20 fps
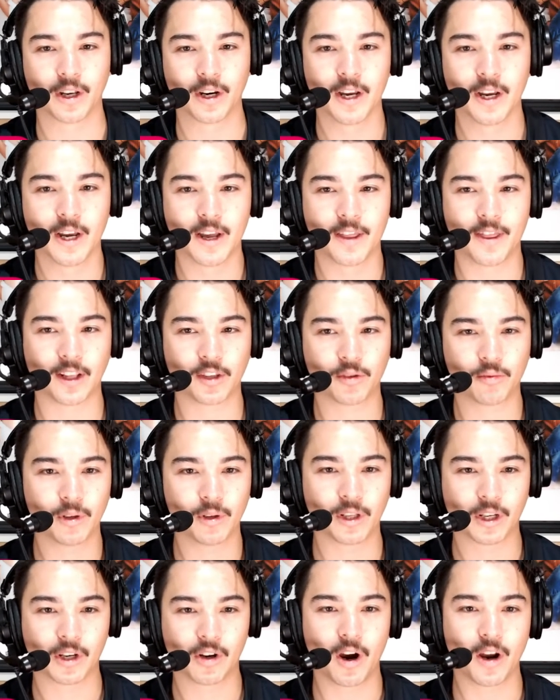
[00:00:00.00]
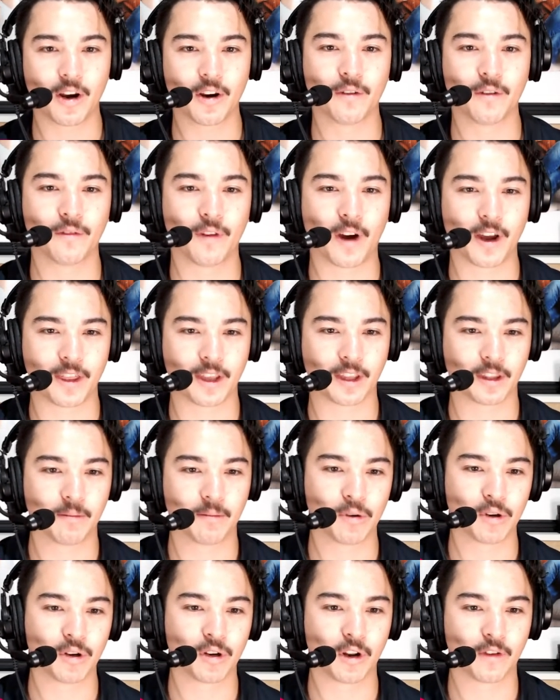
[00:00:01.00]
And that's really kind of, I think, the
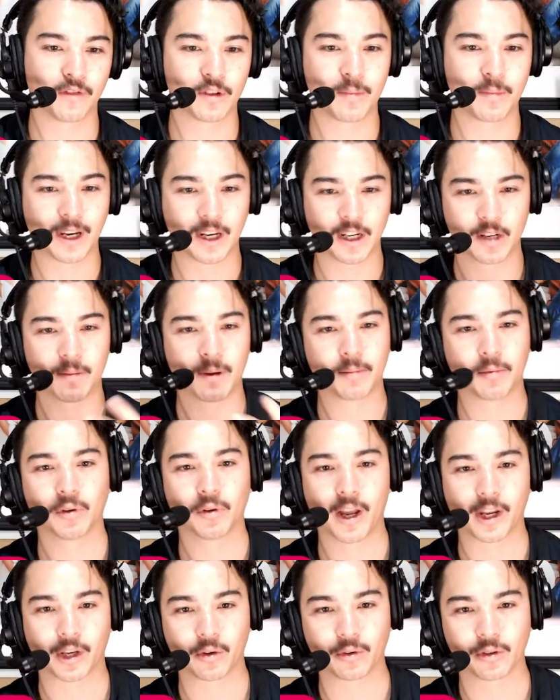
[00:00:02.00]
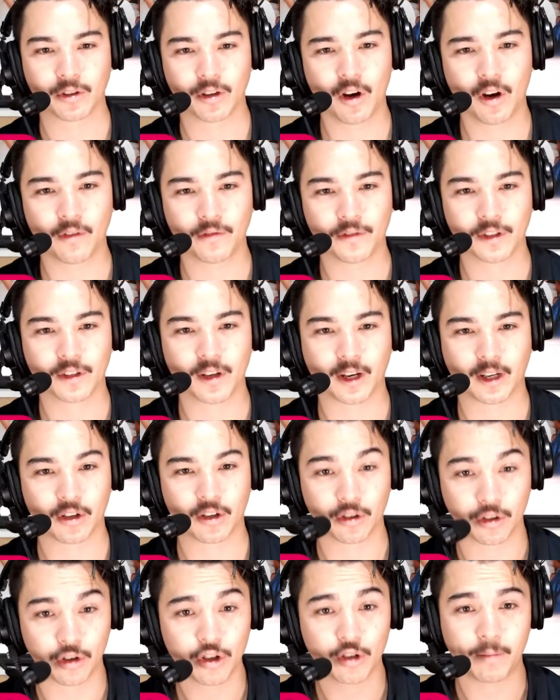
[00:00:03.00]
beauty of speaking to people like yourselves. It's like,
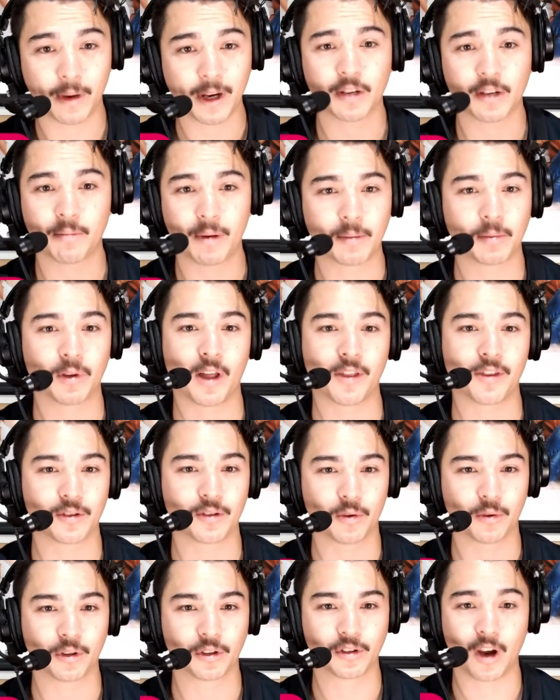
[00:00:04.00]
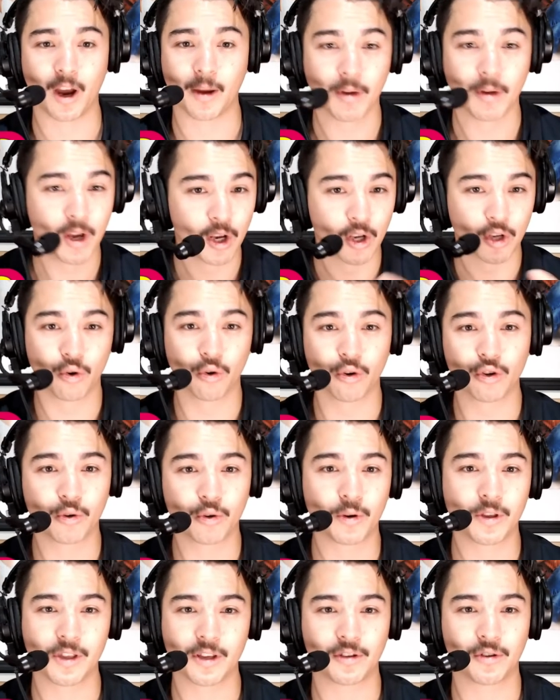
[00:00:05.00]
because you speak to people like this all the time. You're
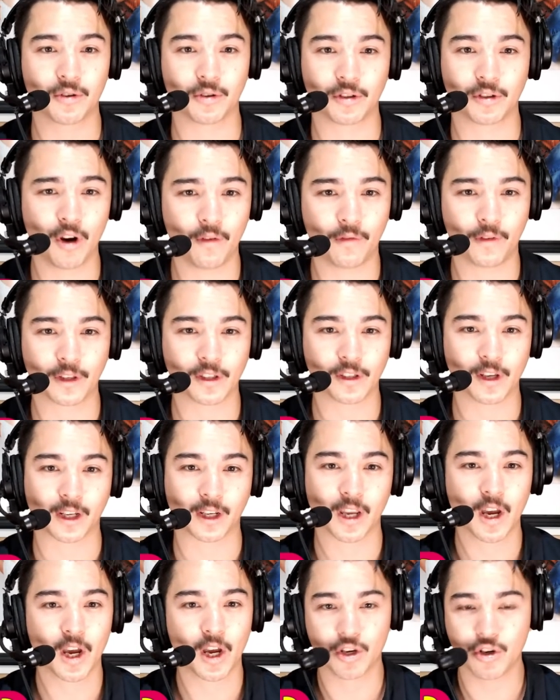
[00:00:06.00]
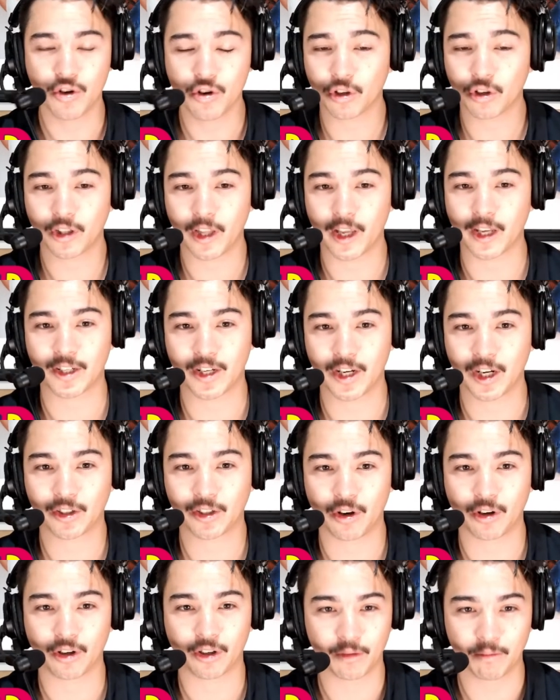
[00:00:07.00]
doing this yourself. It's like you could let
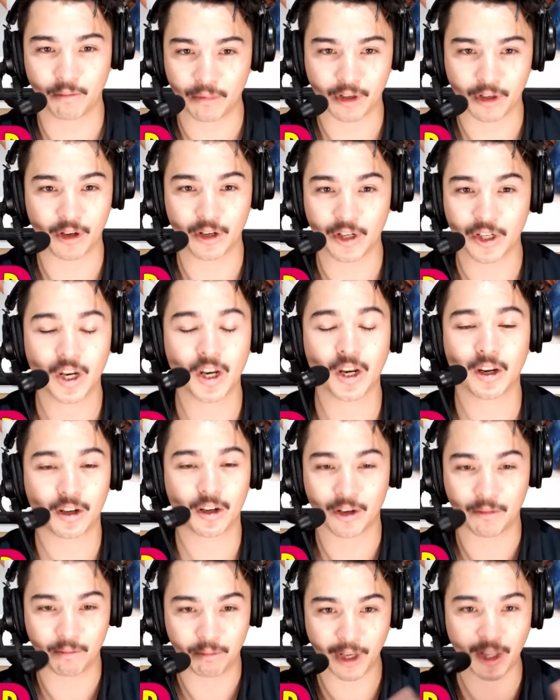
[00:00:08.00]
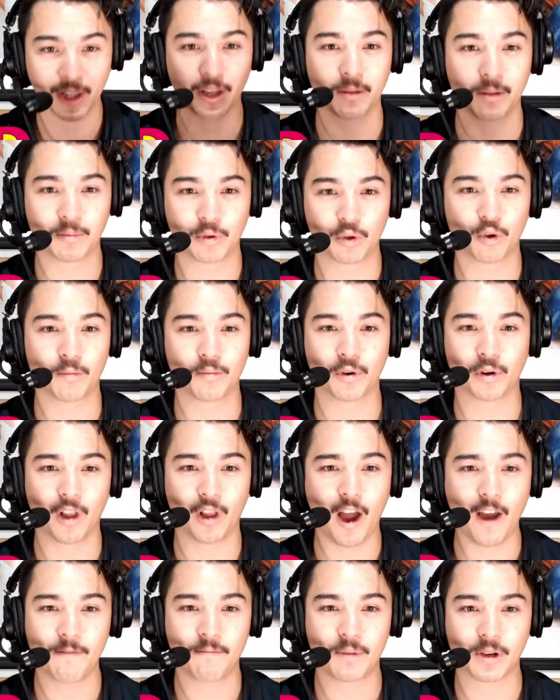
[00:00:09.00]
TikTok com com completely absorb your
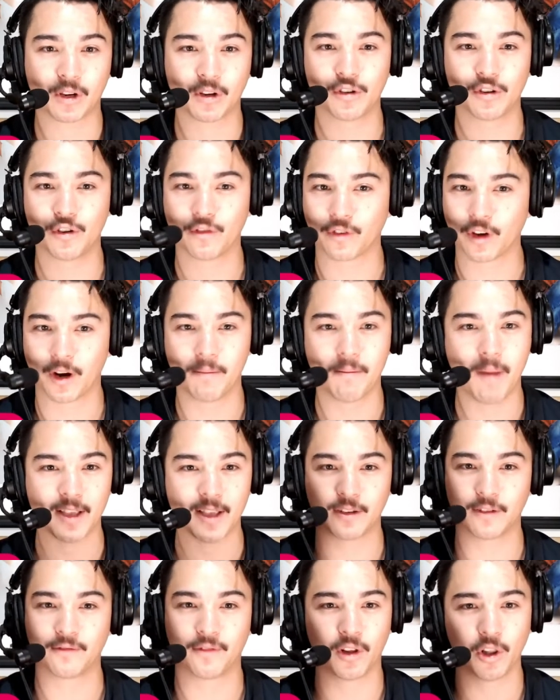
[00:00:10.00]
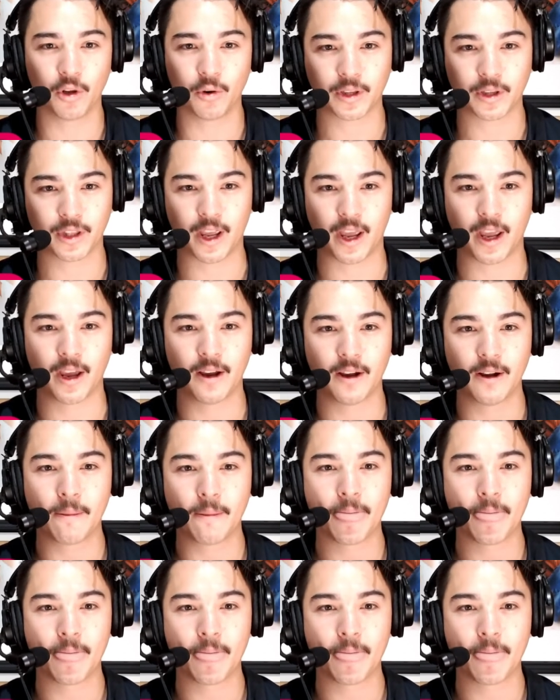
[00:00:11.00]
life because you've got a massive following there.